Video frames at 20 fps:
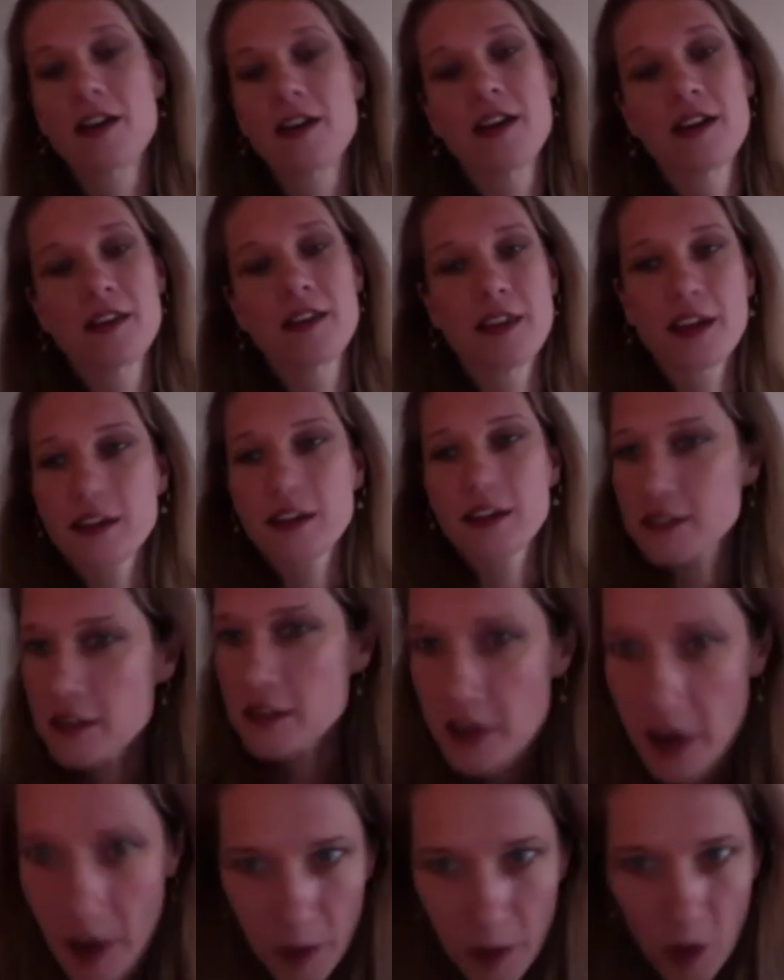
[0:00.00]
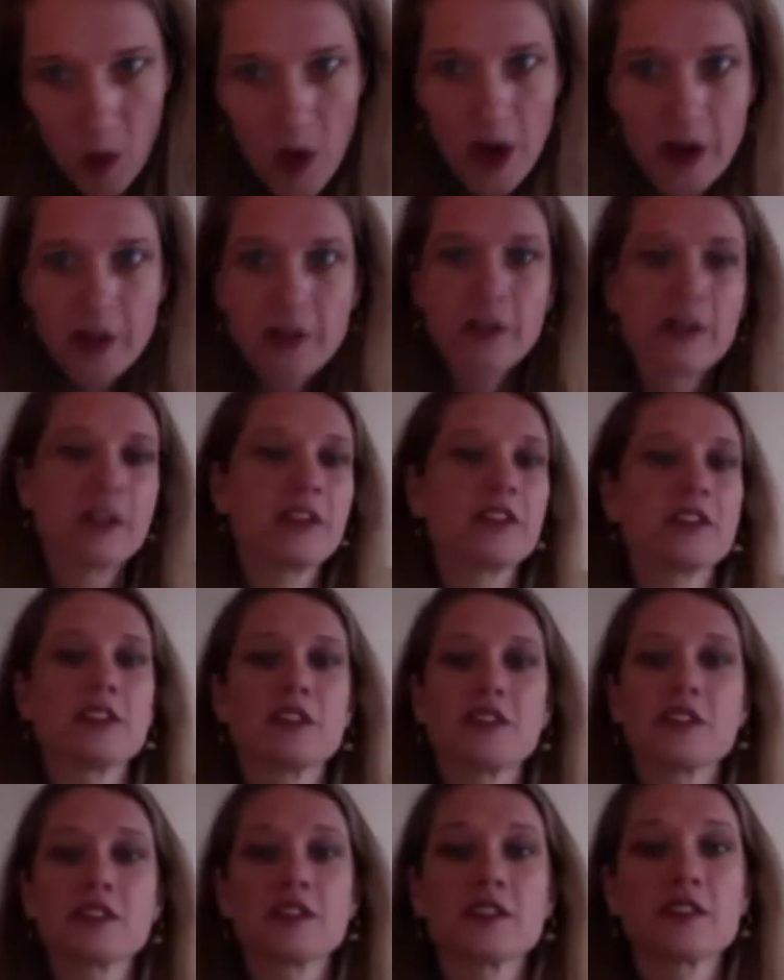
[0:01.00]
That is number one. It's
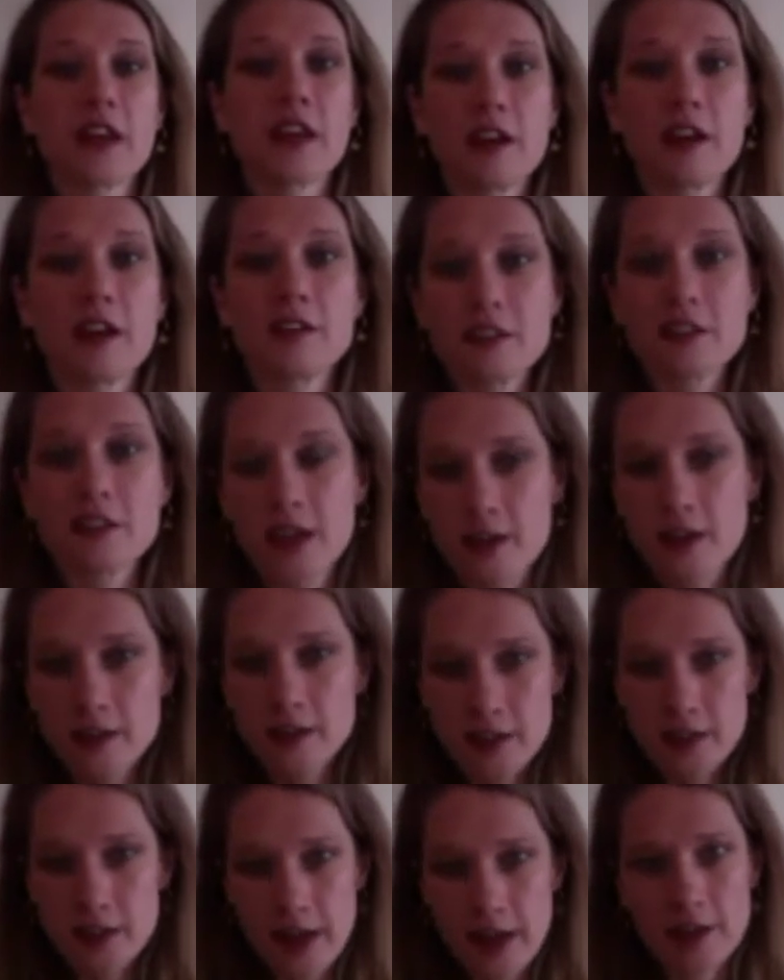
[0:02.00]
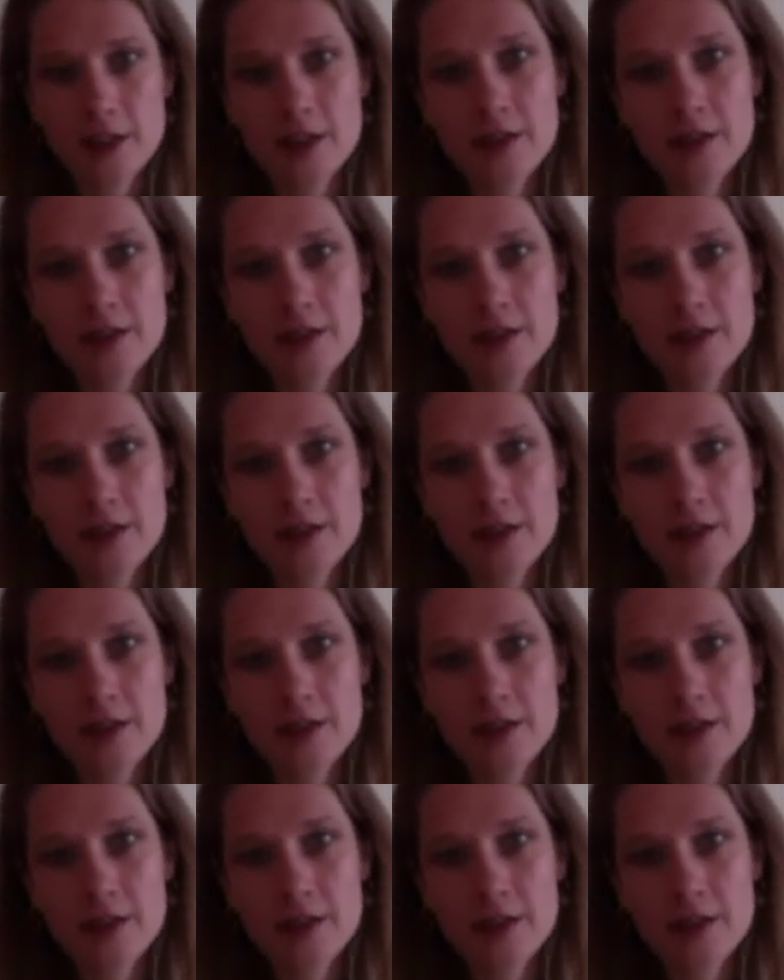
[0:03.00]
just sales, sales, sales.